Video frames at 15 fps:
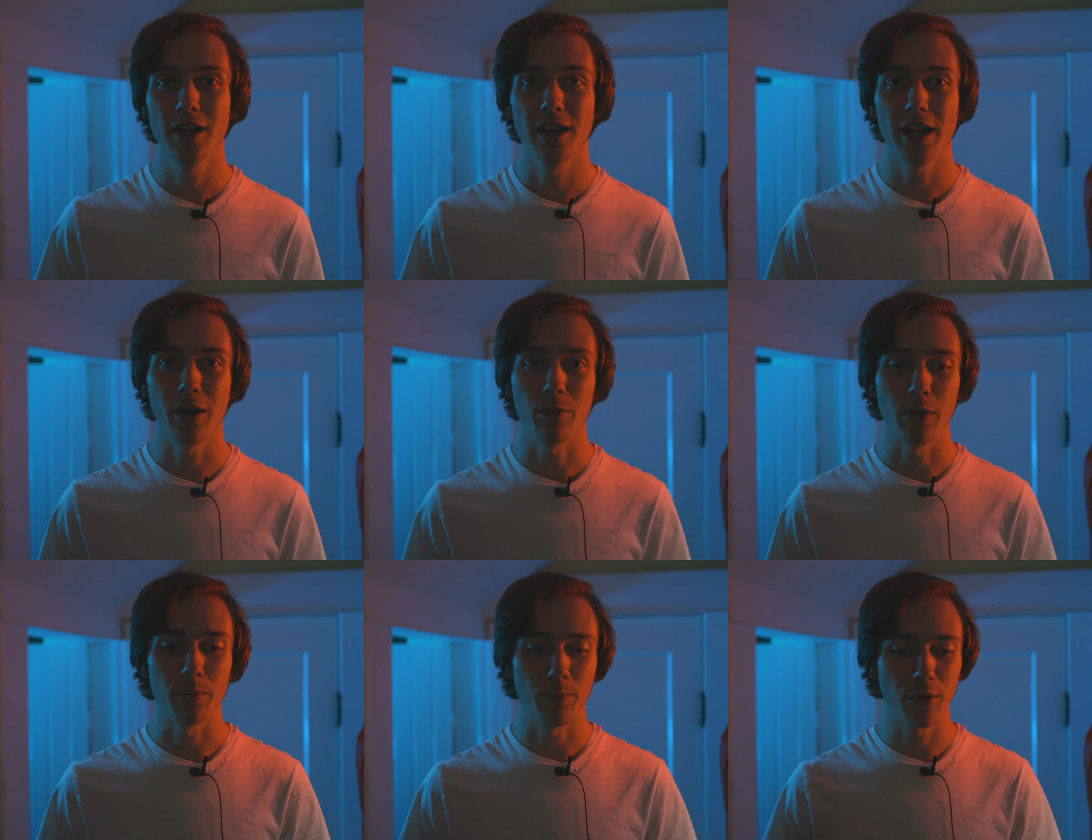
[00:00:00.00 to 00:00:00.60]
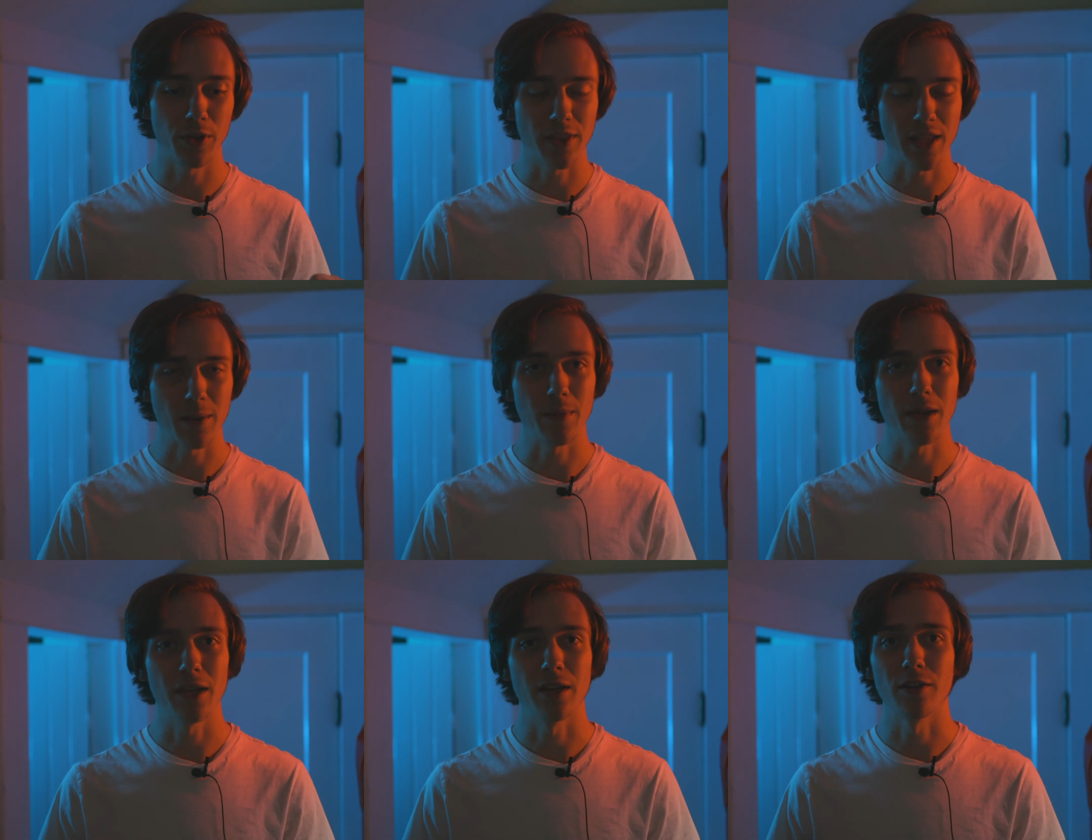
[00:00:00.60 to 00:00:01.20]
and we'd put
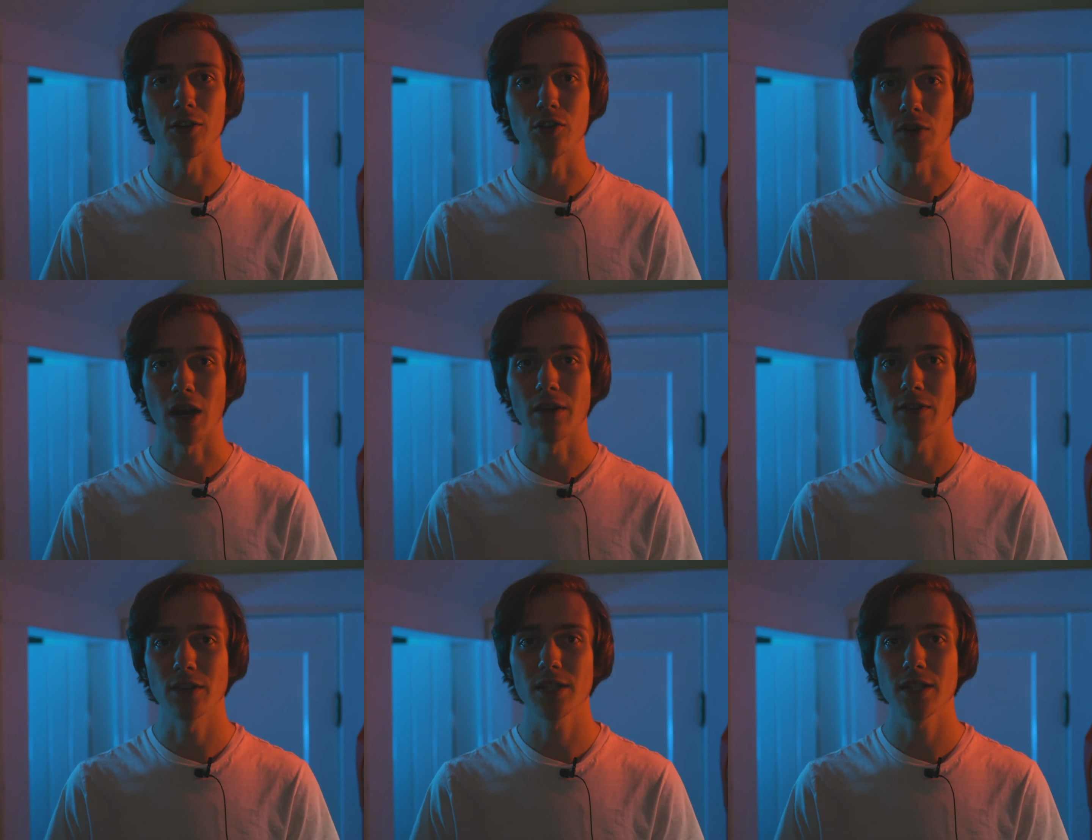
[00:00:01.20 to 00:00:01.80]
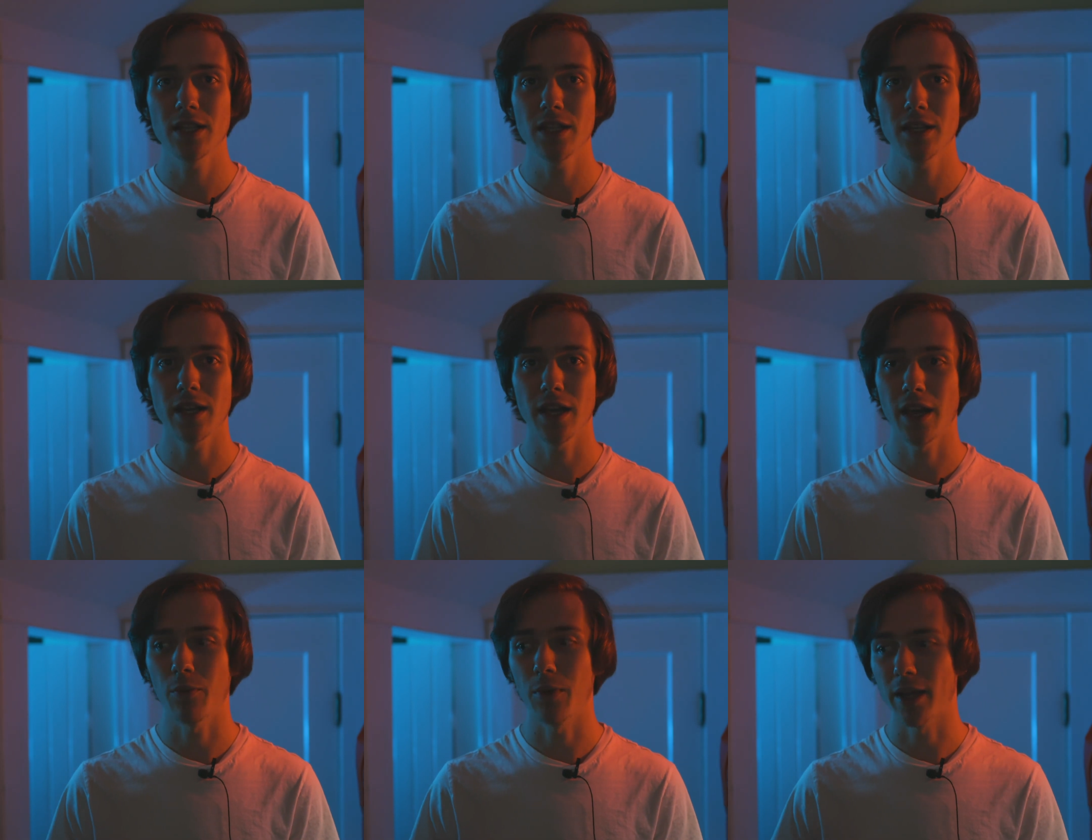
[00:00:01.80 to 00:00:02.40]
them in the driver's seat,
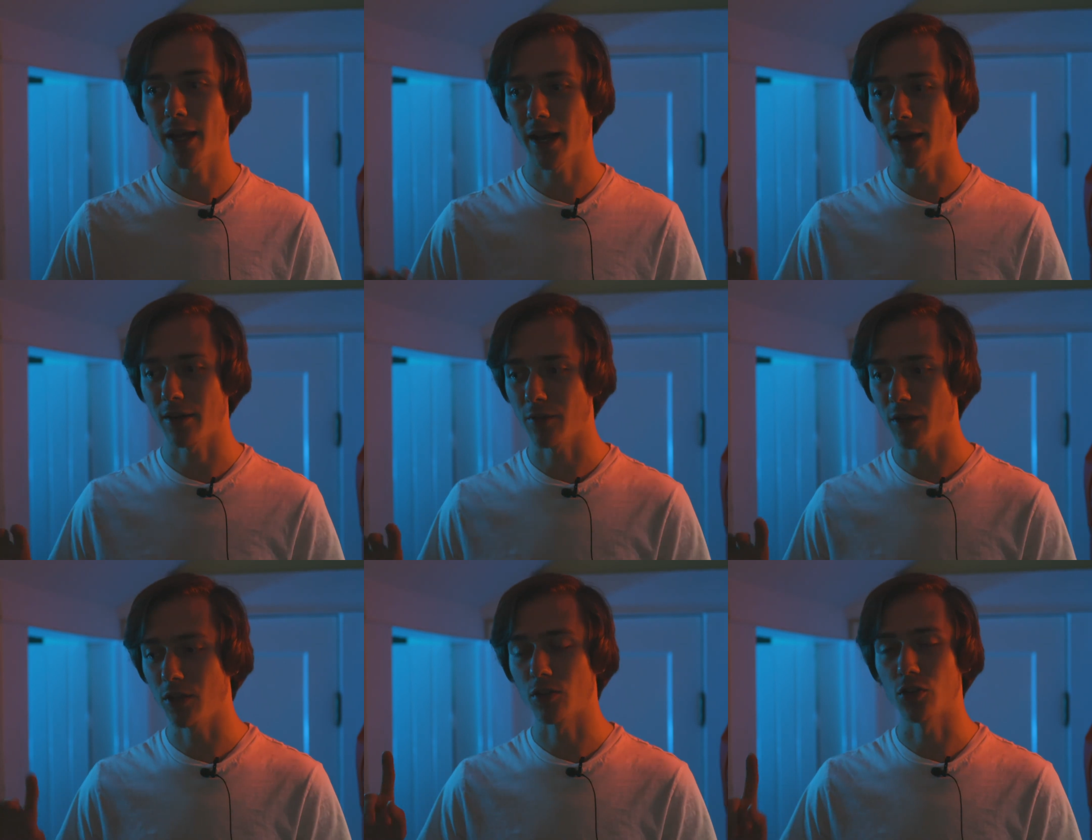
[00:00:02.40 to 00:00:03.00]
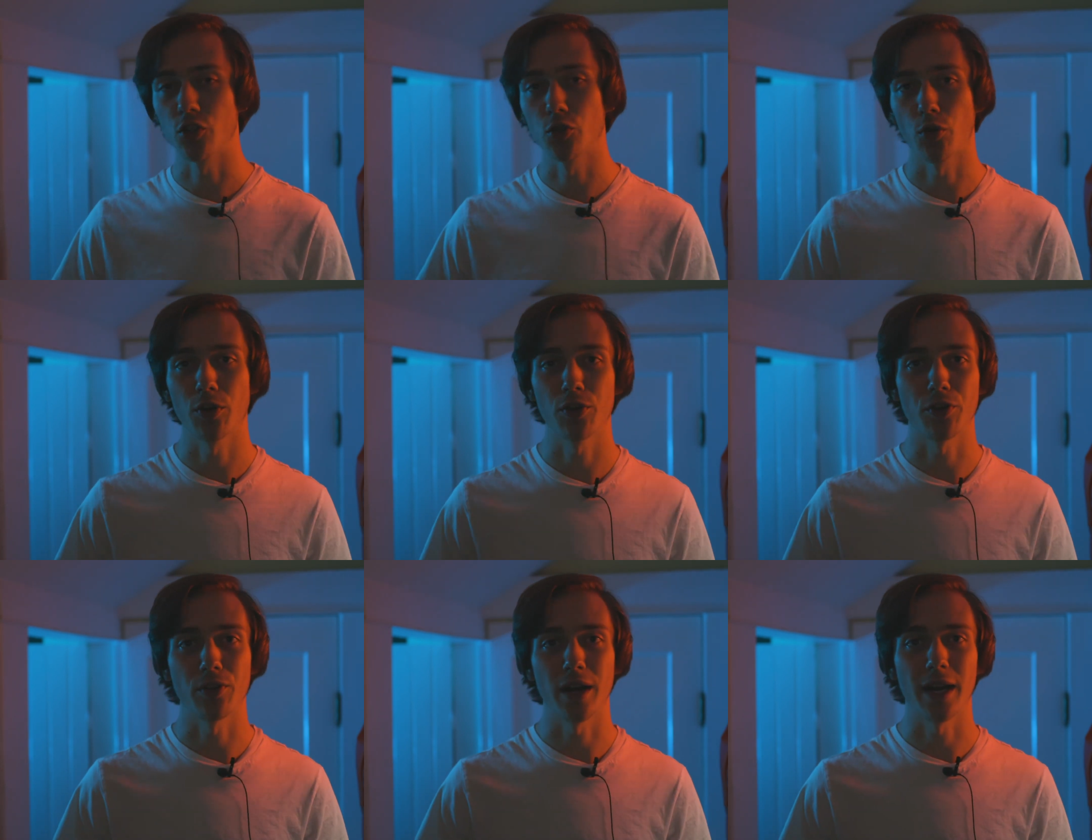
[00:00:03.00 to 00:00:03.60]
and we'd have either Jordan or